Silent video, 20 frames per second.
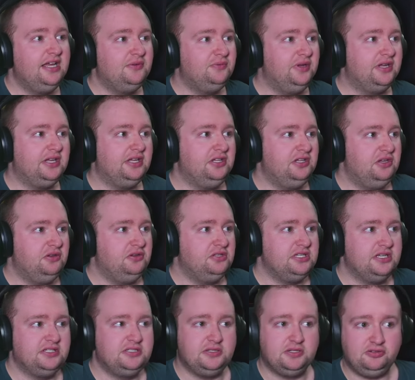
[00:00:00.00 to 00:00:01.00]
We can use
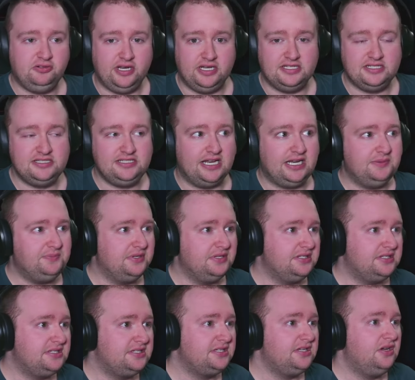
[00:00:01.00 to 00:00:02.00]
it to create
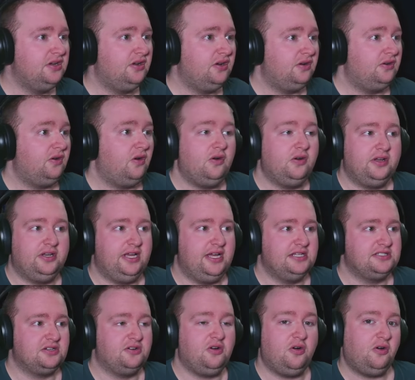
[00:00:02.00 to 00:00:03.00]
settlements,
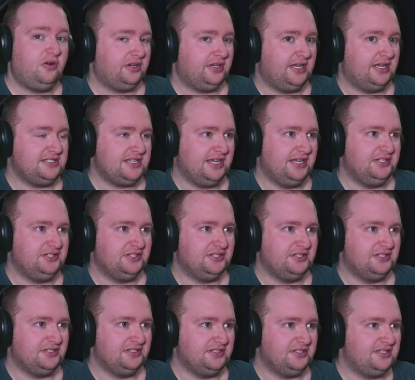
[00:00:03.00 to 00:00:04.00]
organize our
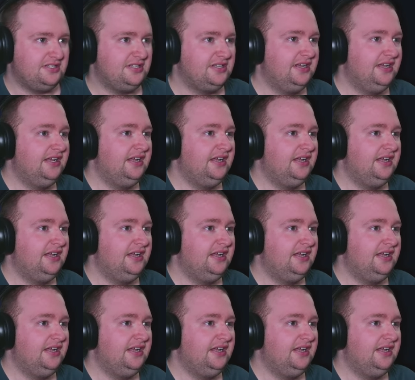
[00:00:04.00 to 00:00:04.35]
organizations,